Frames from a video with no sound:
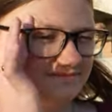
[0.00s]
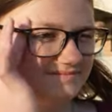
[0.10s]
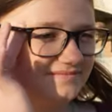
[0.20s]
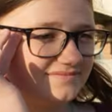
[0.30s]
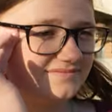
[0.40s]

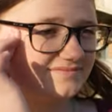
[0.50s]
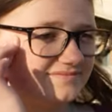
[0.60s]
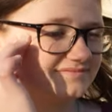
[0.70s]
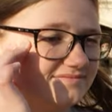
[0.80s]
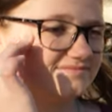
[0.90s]

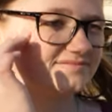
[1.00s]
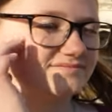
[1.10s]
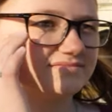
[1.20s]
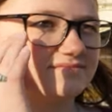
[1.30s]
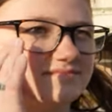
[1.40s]

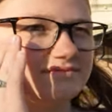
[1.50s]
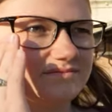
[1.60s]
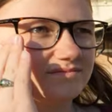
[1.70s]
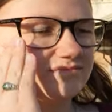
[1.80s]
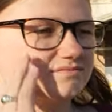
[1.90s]

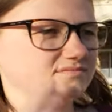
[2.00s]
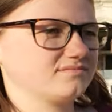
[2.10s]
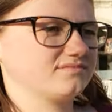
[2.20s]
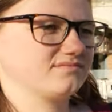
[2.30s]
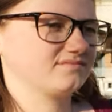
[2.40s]

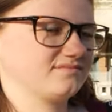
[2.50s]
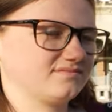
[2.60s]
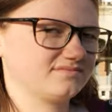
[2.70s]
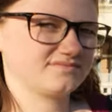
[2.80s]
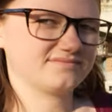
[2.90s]

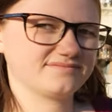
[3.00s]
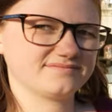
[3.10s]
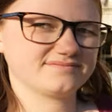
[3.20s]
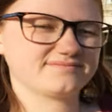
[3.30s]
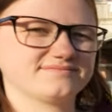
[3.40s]

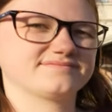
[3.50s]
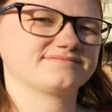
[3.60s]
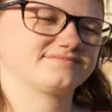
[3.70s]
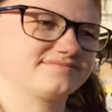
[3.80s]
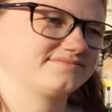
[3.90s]

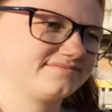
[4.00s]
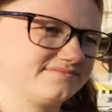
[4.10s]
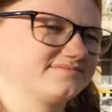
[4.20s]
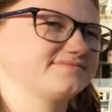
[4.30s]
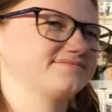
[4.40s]

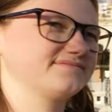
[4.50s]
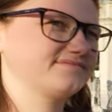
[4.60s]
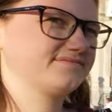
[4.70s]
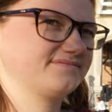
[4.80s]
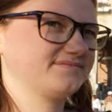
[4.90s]

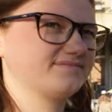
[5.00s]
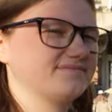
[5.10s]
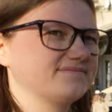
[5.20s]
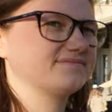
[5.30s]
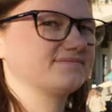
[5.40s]

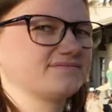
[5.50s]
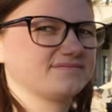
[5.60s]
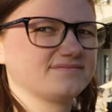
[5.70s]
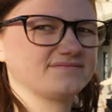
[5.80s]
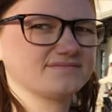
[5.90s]

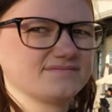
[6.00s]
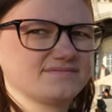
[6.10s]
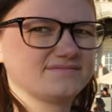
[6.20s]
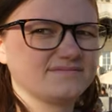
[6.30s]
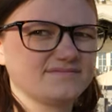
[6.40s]

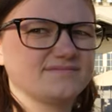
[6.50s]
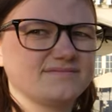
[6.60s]
This person isn't speaking.